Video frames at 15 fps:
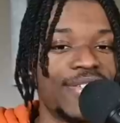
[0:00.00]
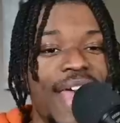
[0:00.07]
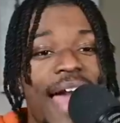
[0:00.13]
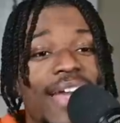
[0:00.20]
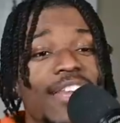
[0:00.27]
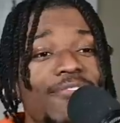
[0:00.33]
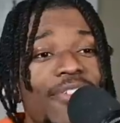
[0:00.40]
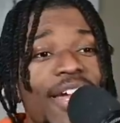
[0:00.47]

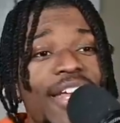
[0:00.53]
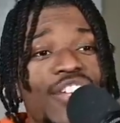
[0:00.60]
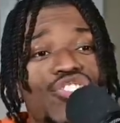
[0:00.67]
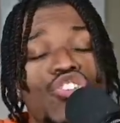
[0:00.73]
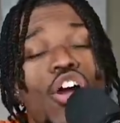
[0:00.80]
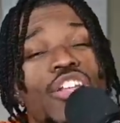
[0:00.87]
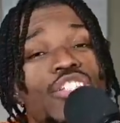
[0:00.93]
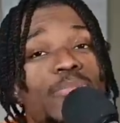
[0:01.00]
Zach LaVine has
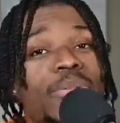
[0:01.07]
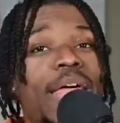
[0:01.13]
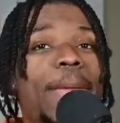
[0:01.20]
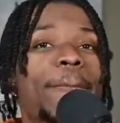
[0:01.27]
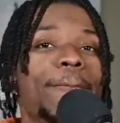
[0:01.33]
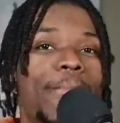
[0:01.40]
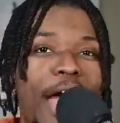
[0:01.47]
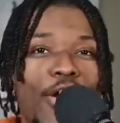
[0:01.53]
started to play
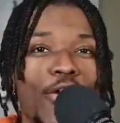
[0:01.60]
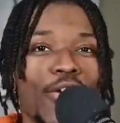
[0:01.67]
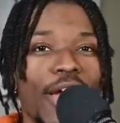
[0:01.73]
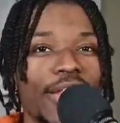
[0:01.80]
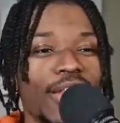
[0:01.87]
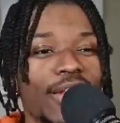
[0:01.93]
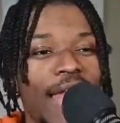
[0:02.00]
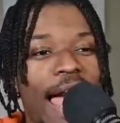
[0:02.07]
better
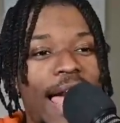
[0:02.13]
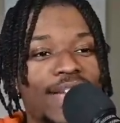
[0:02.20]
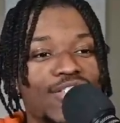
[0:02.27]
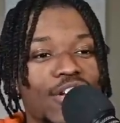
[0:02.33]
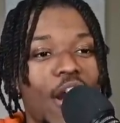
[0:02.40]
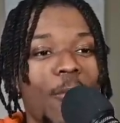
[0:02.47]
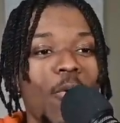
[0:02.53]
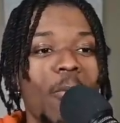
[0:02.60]
in the
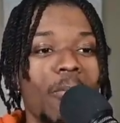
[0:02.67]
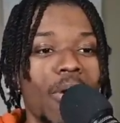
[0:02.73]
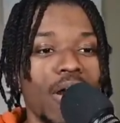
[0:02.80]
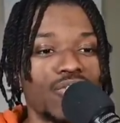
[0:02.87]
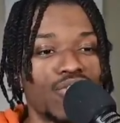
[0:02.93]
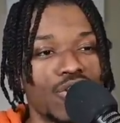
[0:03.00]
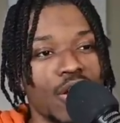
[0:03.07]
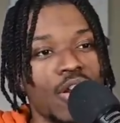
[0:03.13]
last couple
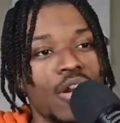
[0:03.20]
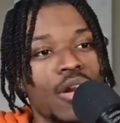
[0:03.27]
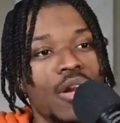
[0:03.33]
months,